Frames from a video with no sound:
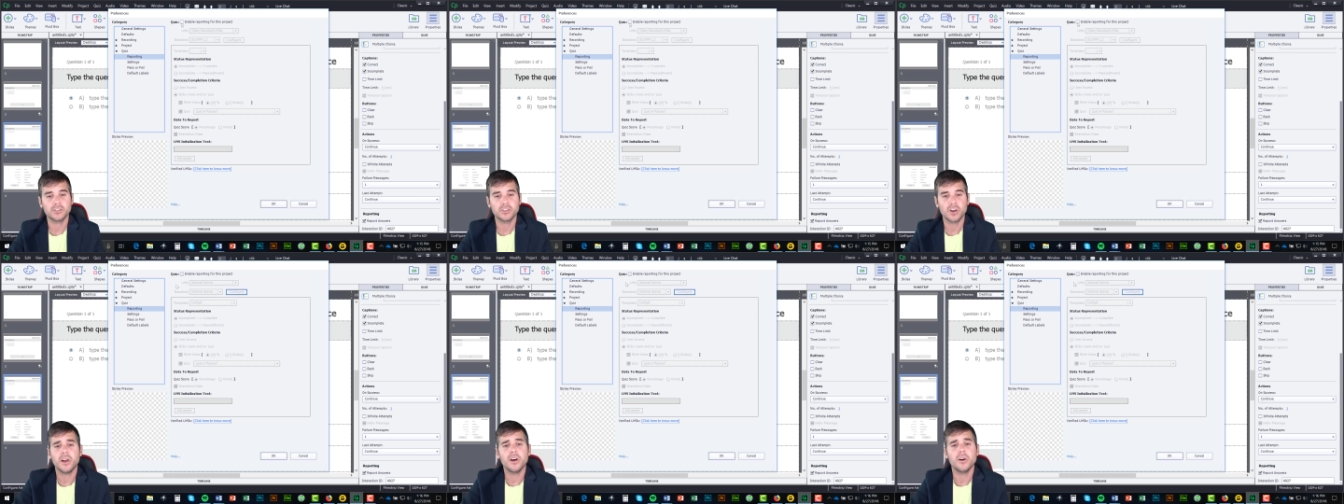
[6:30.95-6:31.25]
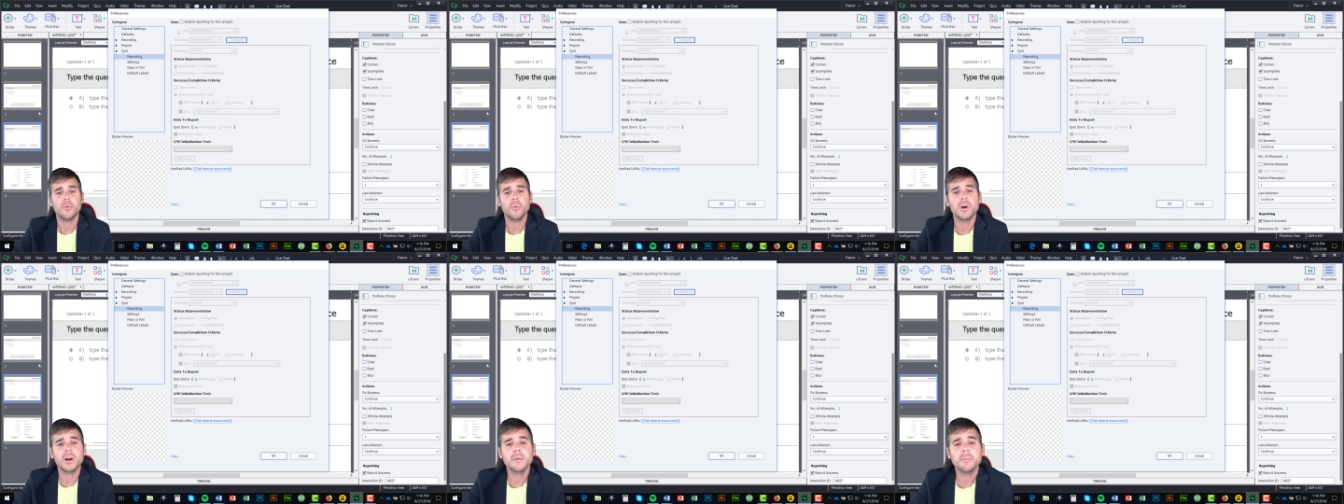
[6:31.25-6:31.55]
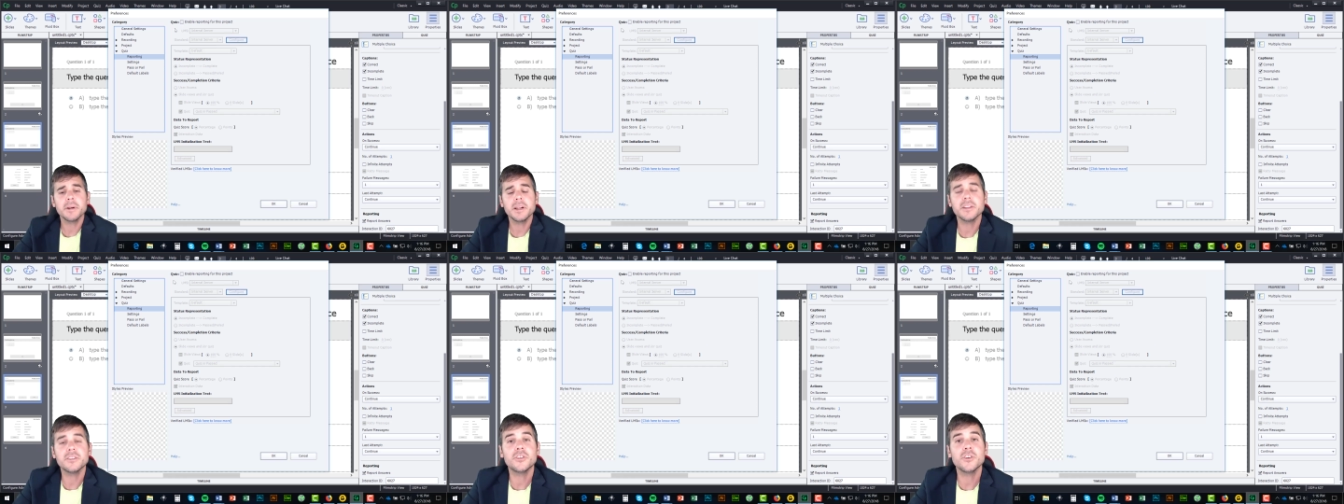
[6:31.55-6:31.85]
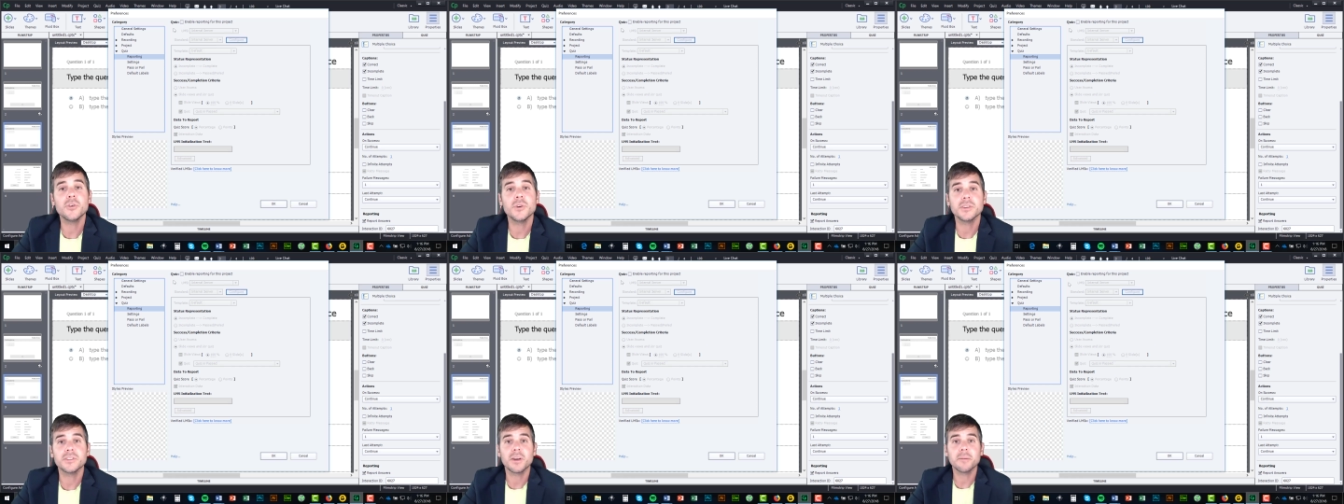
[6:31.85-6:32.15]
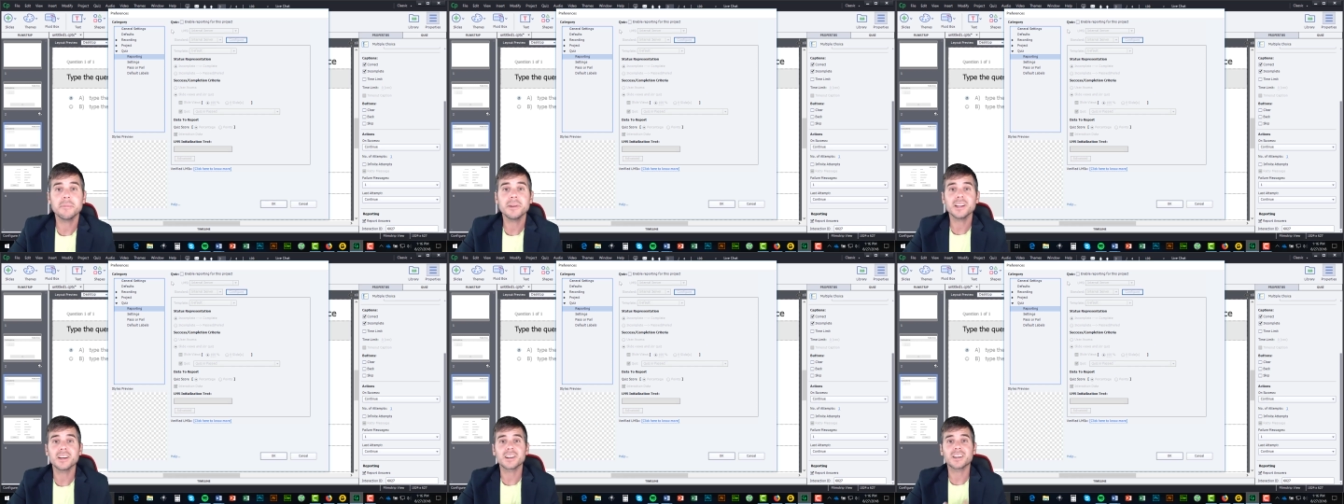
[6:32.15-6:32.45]
So what I'm going to do
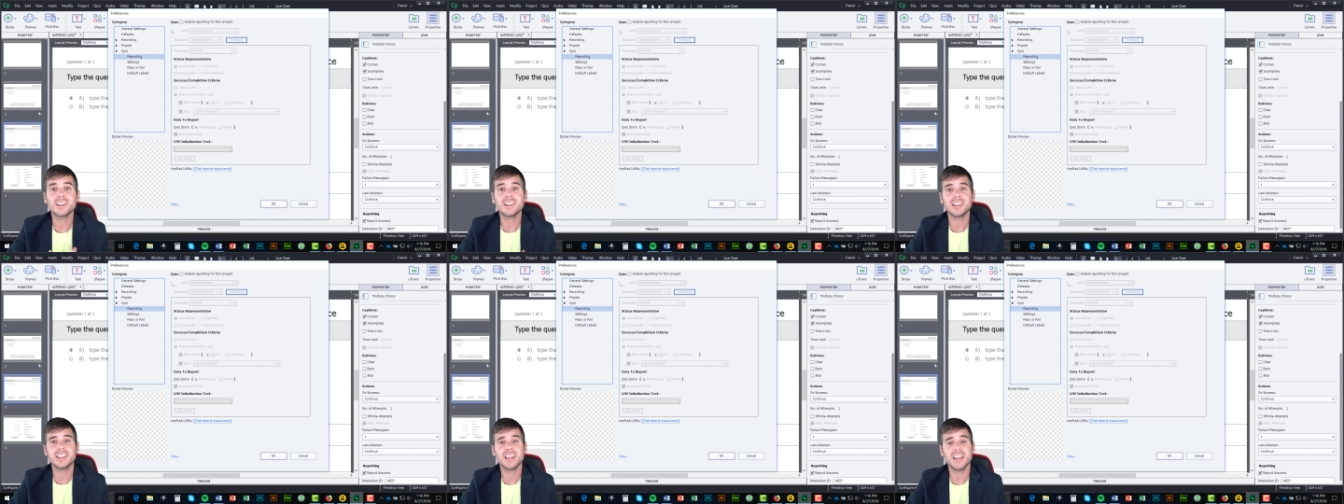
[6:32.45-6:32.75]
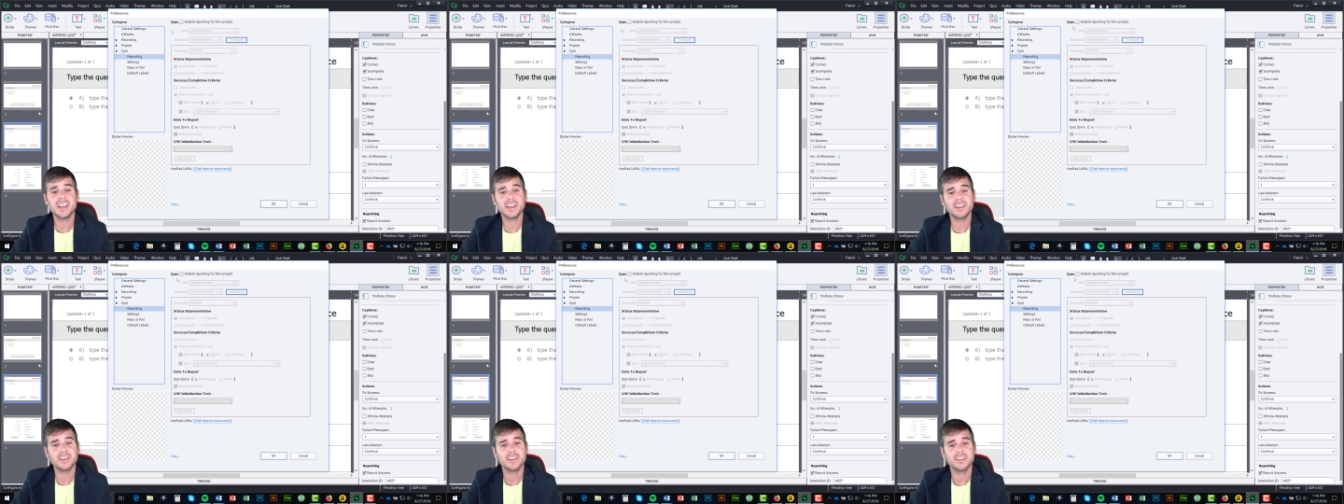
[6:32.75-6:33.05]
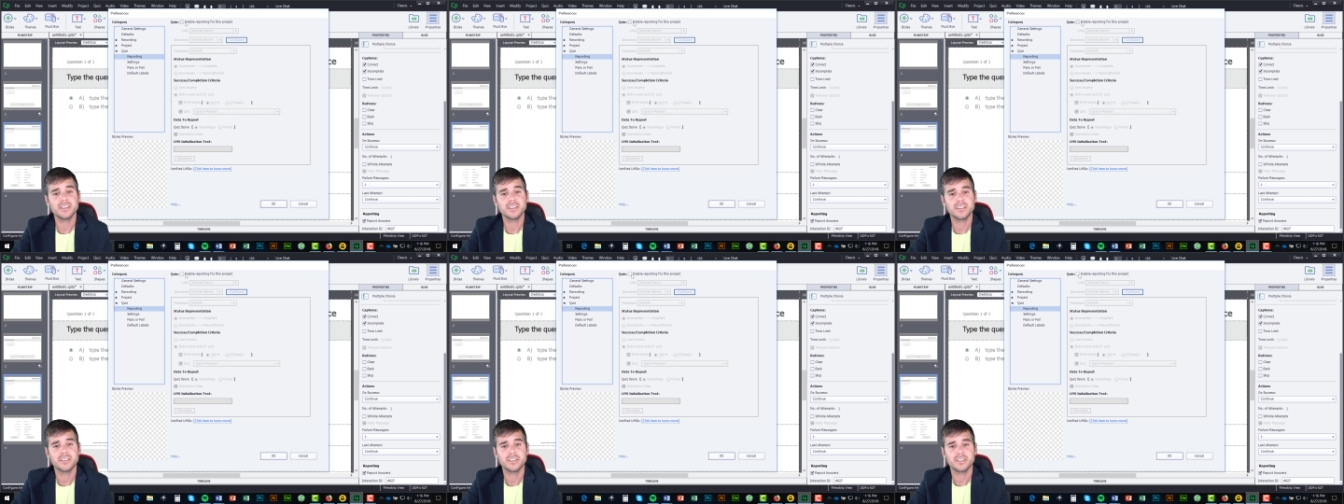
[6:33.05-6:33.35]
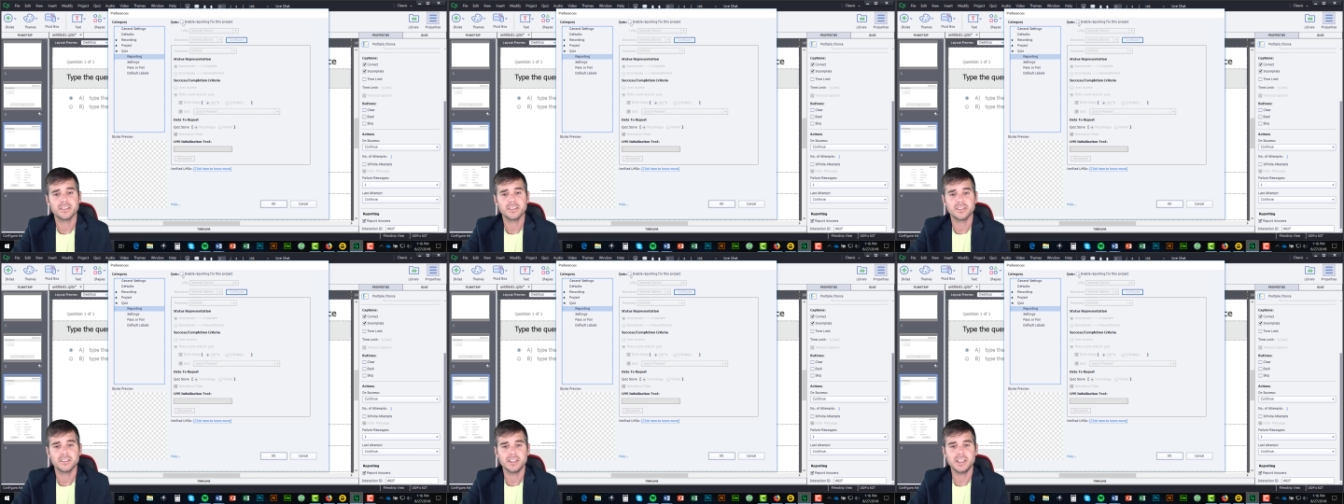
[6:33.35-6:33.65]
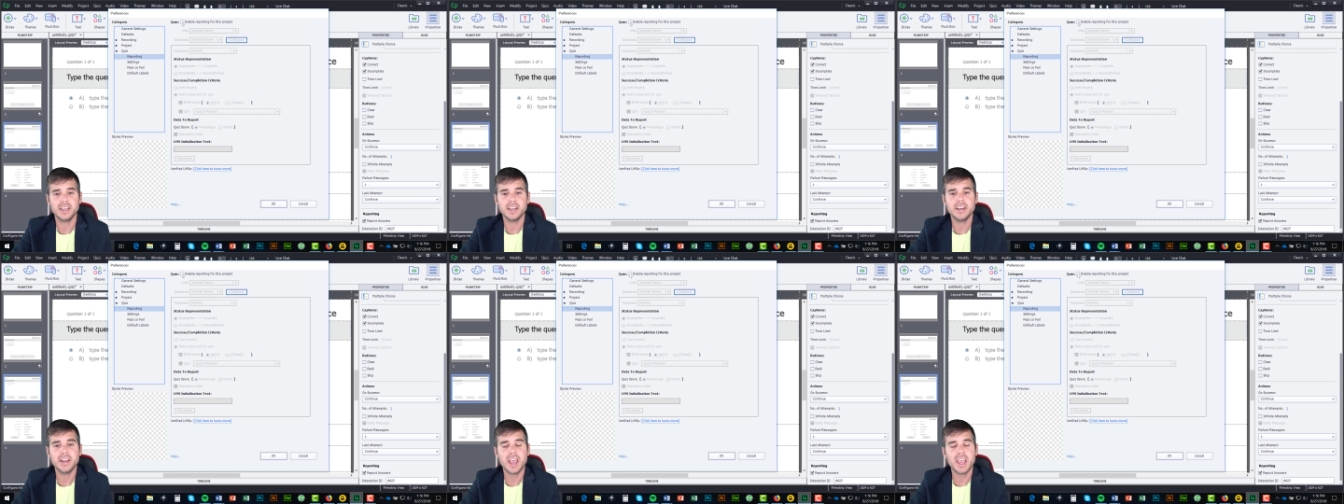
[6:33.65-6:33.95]
is I'm going to click
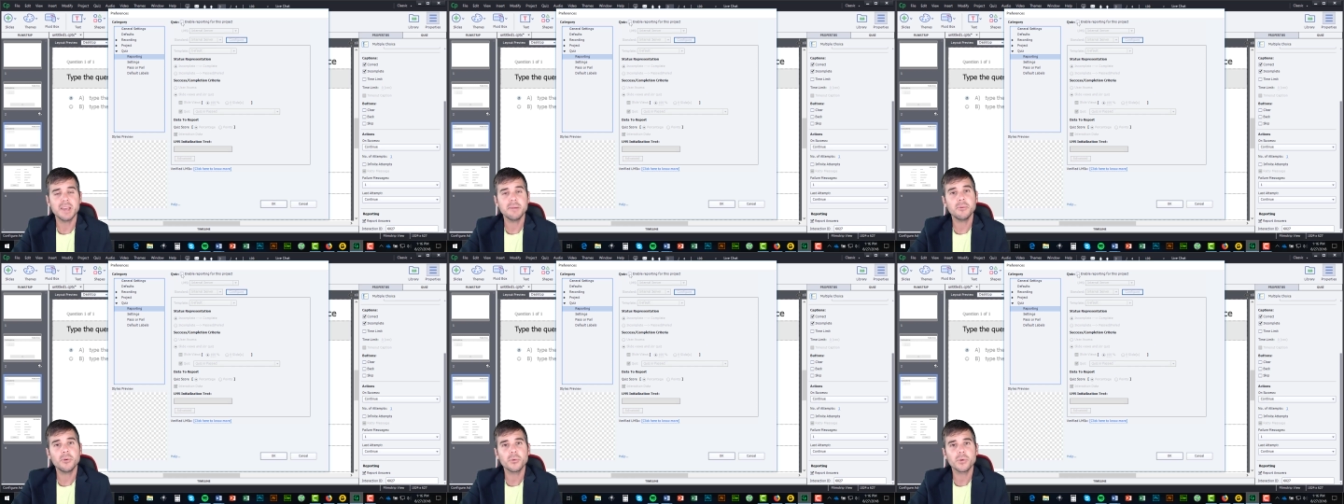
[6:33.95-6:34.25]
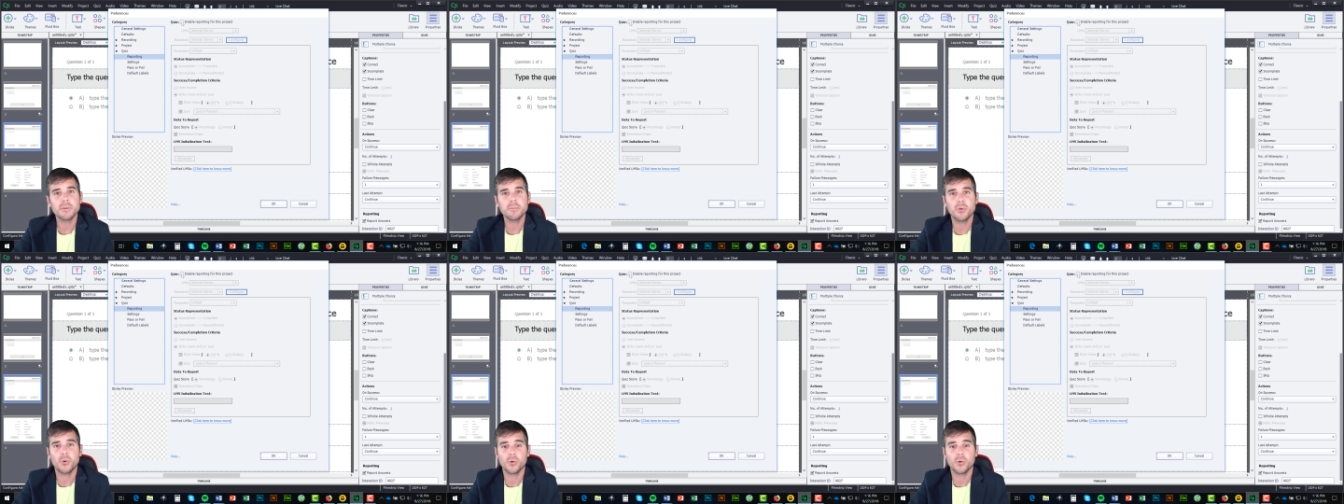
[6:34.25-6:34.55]
the enable